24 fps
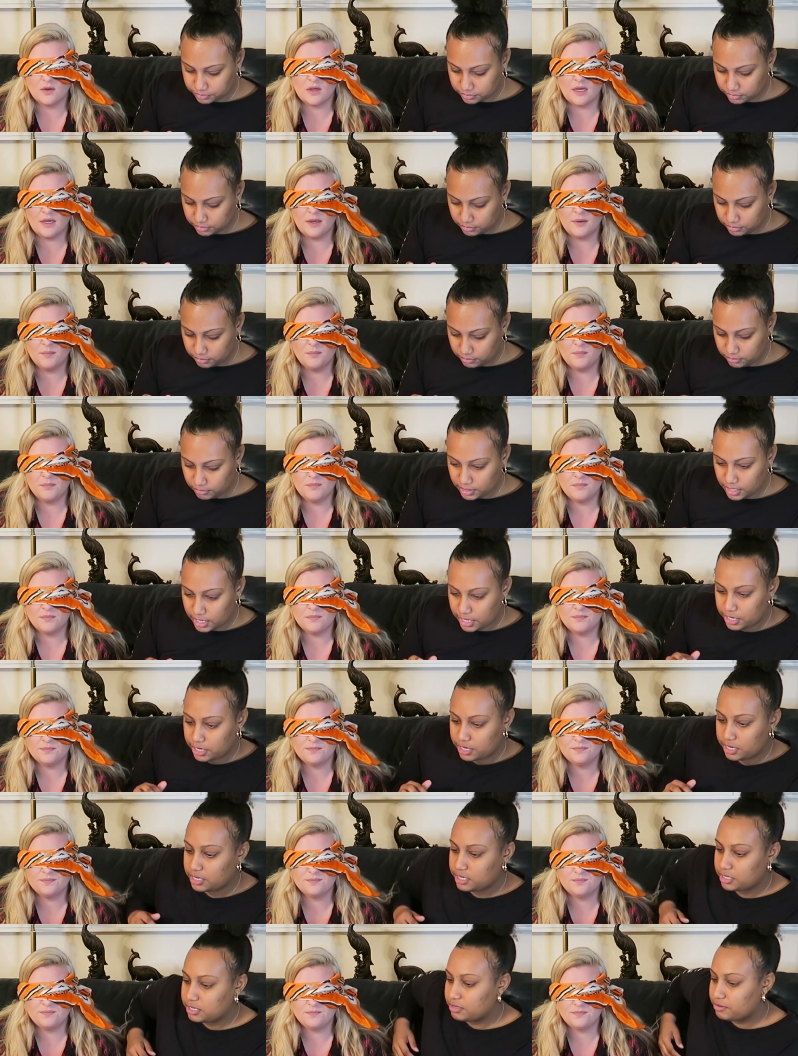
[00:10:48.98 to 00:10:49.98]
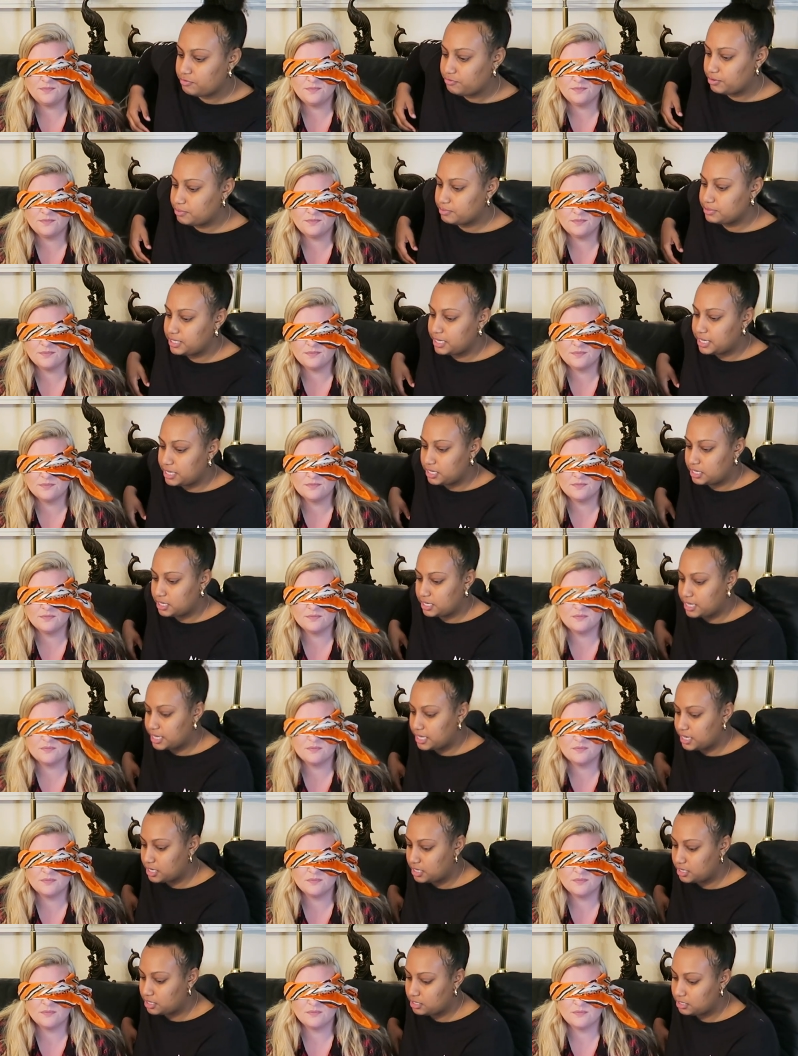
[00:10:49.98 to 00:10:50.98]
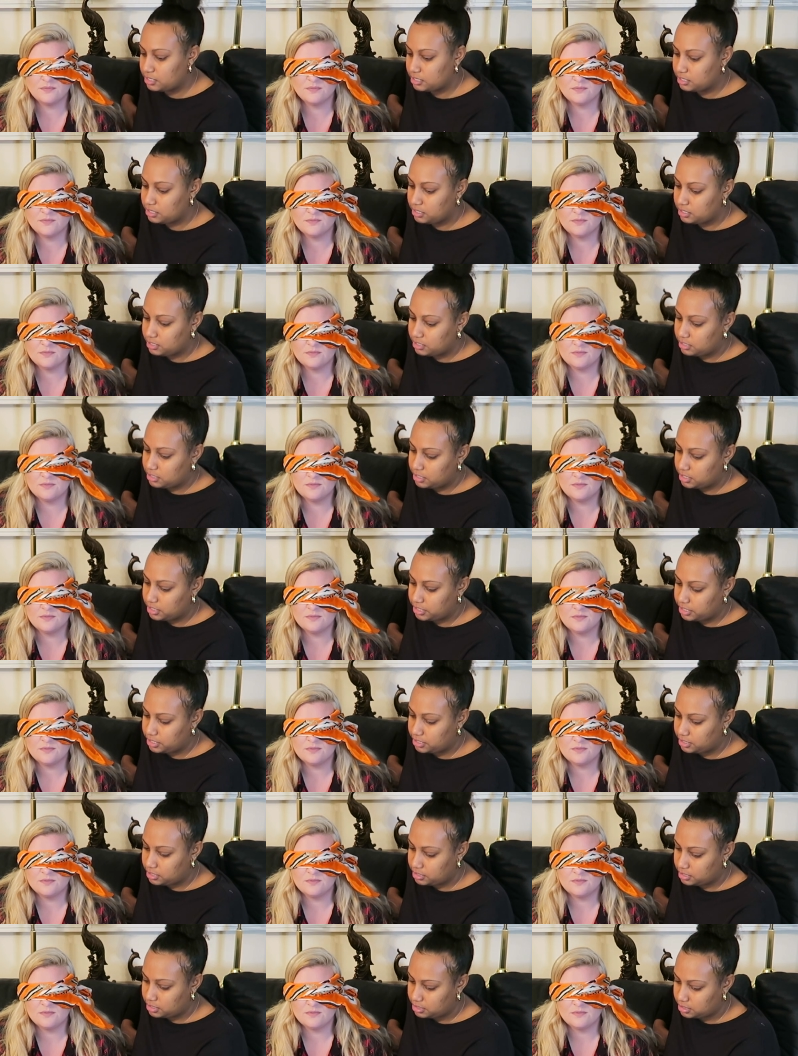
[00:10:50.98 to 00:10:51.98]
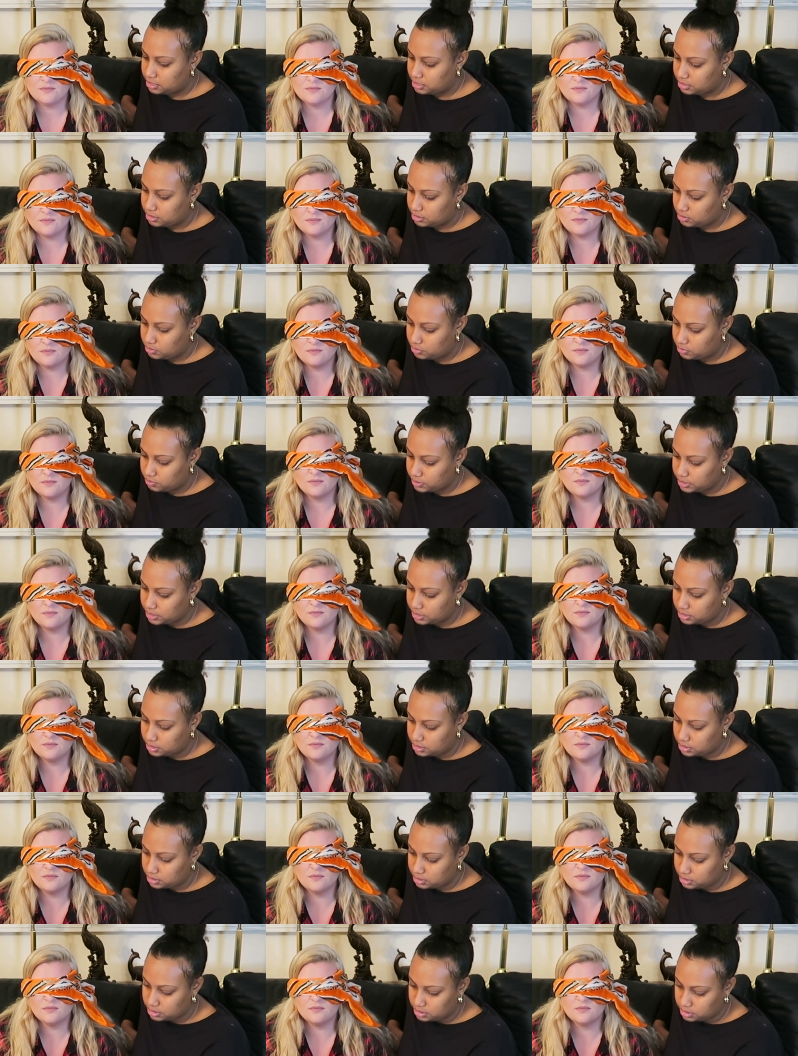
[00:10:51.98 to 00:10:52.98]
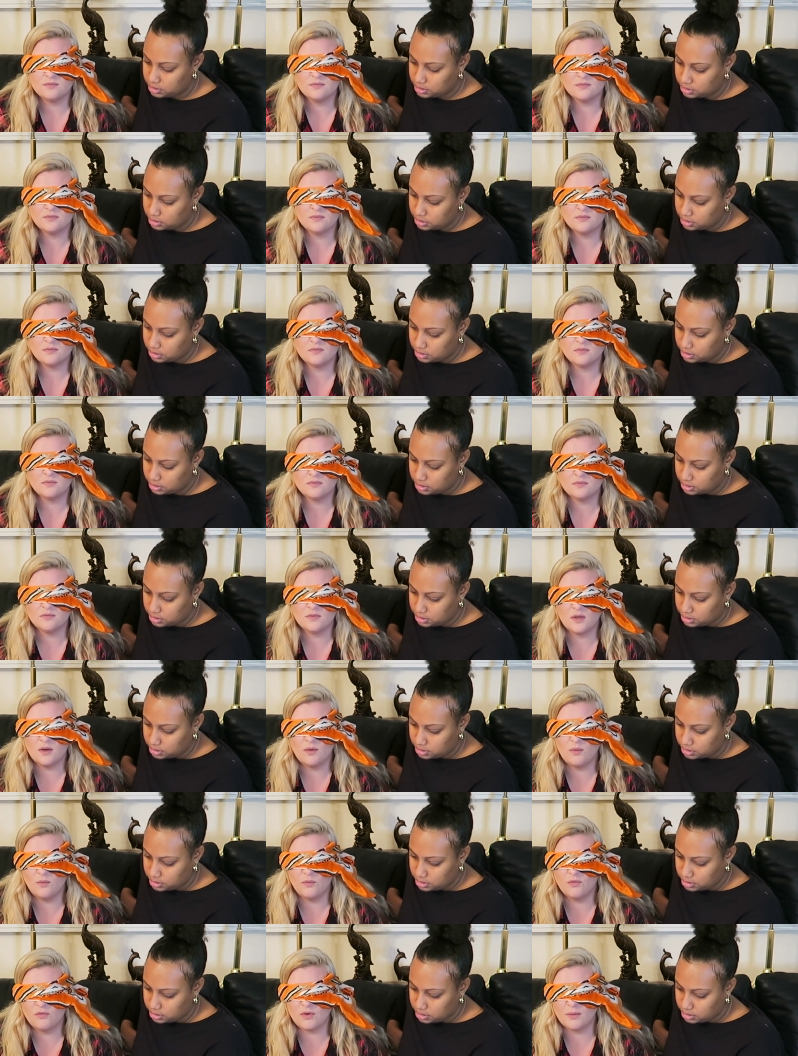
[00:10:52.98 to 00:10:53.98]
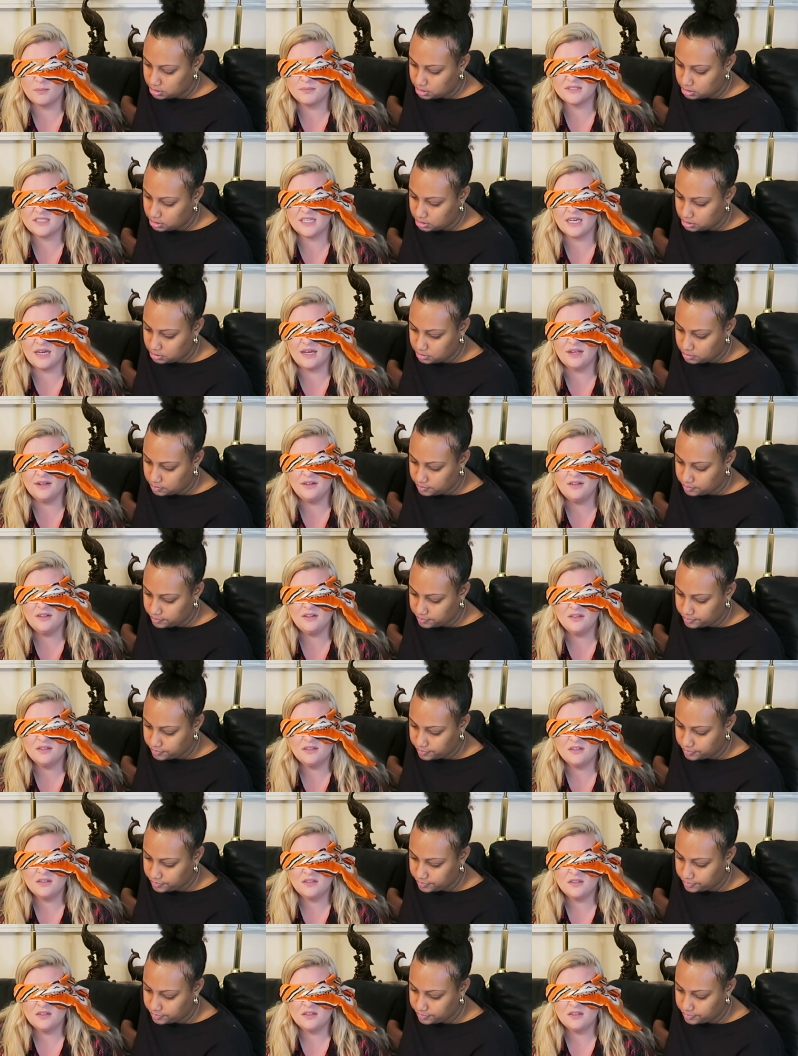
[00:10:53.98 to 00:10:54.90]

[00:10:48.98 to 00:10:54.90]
Speaker 1: Okay. And from 10 again, here. Oh, wait. From 10? Um,